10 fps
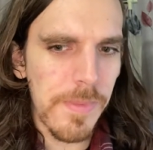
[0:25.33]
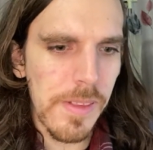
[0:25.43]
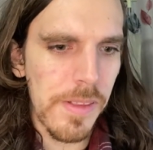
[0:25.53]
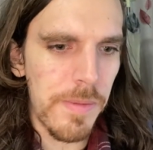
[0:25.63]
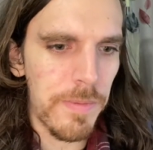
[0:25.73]

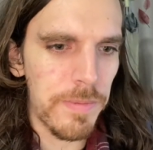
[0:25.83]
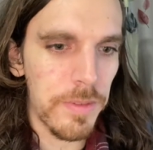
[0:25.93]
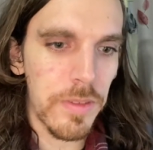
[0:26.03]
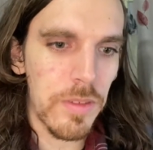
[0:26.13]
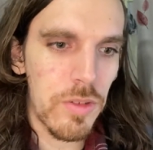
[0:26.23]

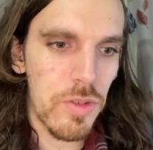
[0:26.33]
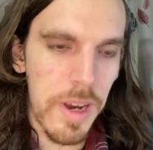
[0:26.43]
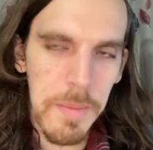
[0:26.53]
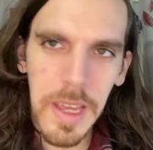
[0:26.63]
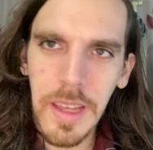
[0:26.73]
Treme,
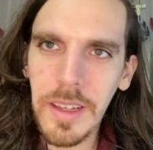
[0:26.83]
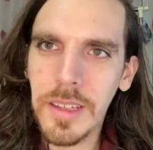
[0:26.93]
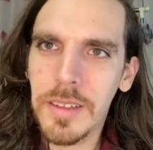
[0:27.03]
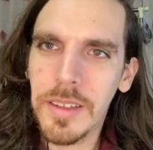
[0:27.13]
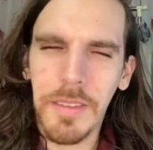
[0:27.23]

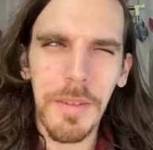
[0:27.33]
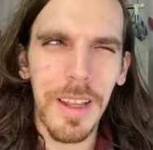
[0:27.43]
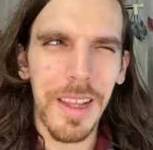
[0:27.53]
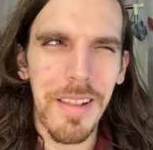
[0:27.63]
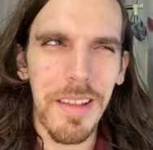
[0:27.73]
I feel
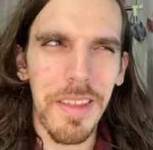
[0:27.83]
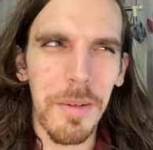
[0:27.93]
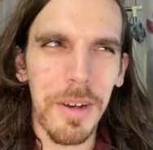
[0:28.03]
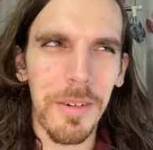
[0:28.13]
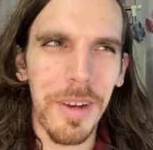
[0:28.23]
like I said that
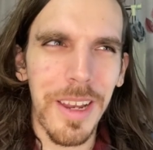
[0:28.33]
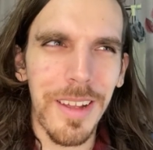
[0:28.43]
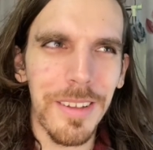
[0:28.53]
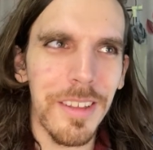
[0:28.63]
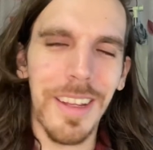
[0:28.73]
one already.
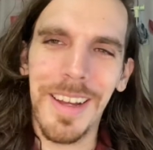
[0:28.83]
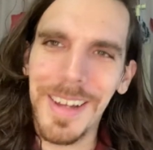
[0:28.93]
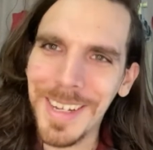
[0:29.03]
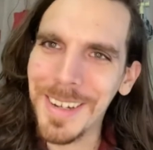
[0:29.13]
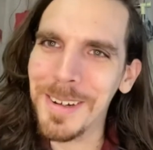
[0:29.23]

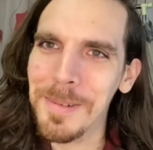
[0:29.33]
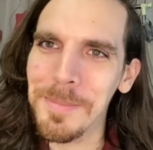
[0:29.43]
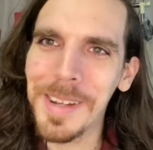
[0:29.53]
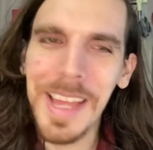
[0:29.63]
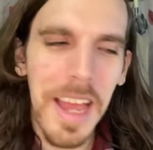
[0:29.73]

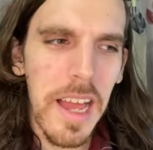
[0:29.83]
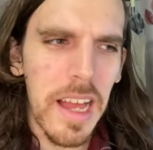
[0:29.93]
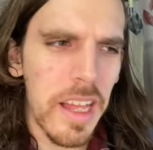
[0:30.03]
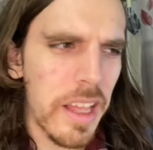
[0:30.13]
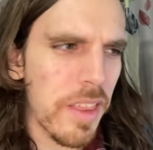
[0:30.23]

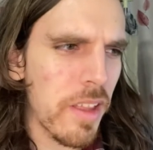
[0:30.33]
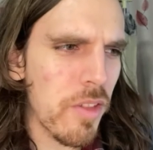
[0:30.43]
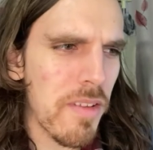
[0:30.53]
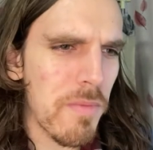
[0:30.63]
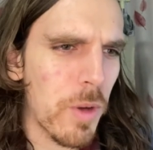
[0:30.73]
I think
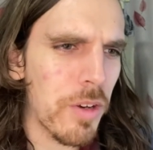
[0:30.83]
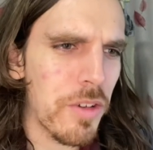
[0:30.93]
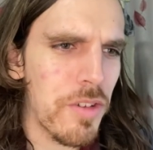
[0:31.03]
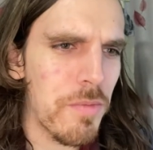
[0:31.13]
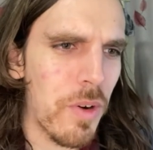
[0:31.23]
there's one or
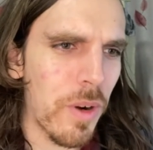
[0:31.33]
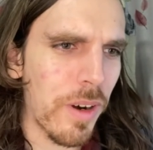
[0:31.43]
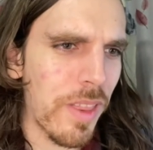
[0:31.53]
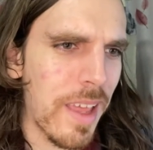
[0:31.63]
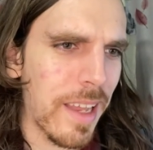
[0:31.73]
two more
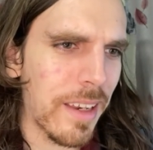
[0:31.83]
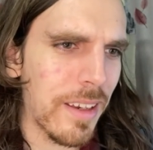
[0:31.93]
that